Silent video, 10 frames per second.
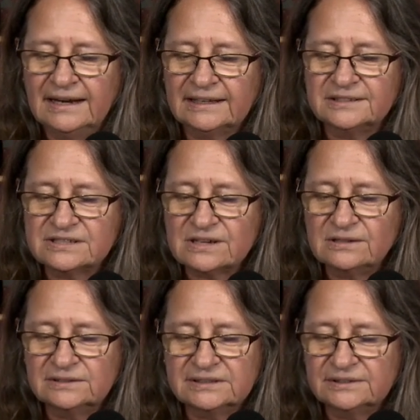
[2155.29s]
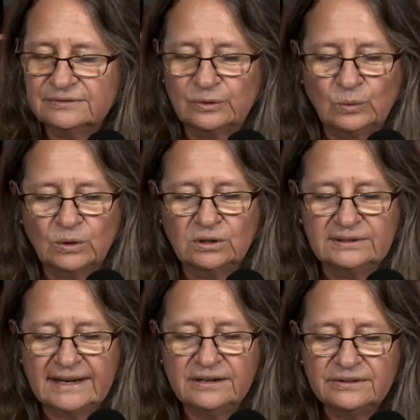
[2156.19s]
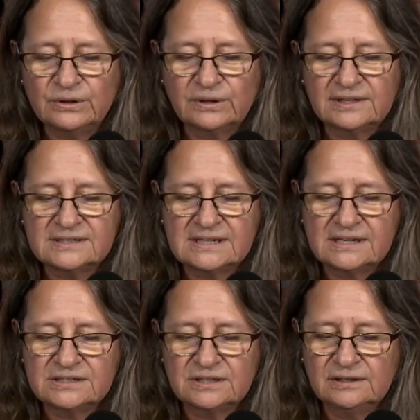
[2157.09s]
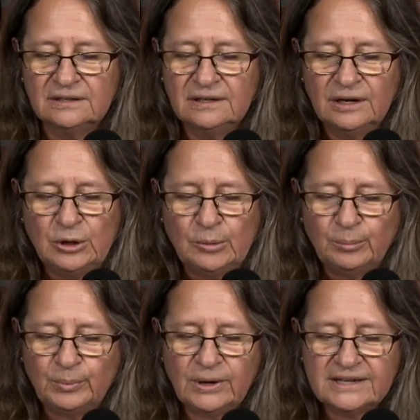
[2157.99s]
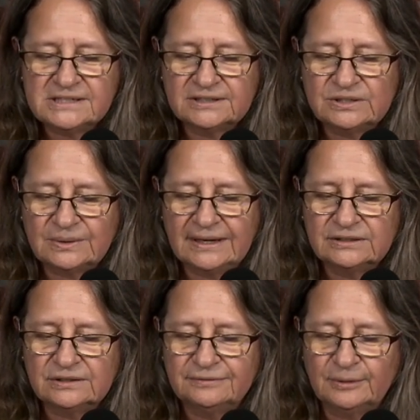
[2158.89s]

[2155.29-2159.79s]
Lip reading: a consultant for World Health Organization, project director for